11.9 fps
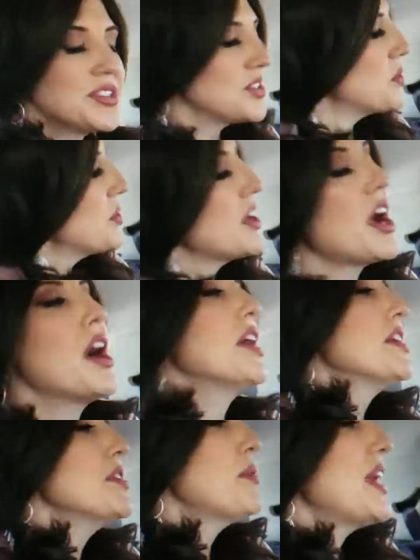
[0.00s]
So we're on
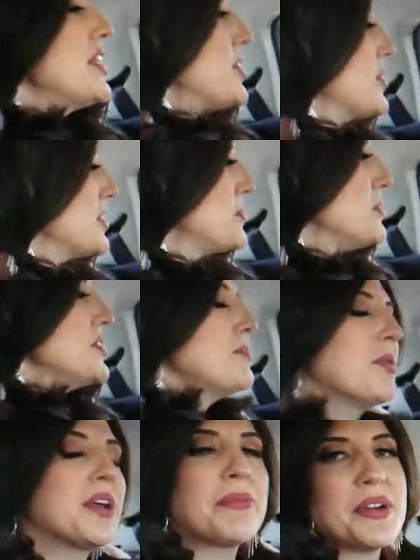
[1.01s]
our way to Crispin's
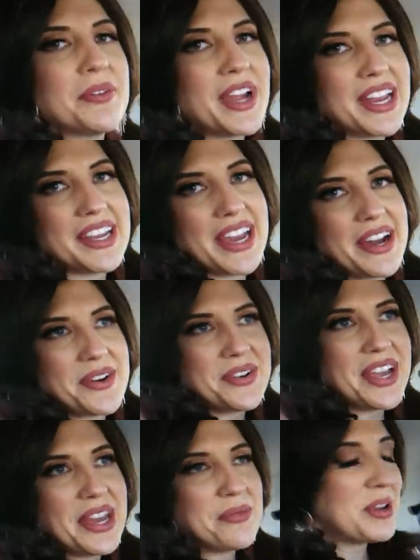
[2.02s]
appointment right now,
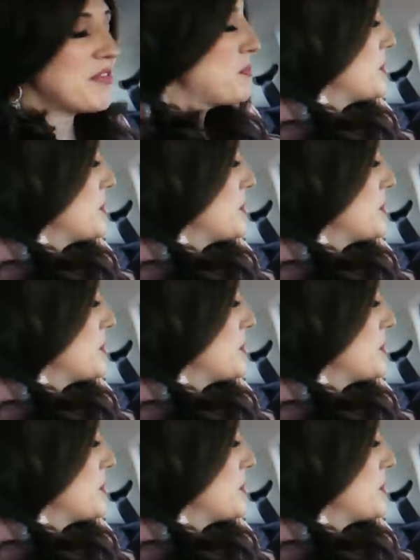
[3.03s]
and we've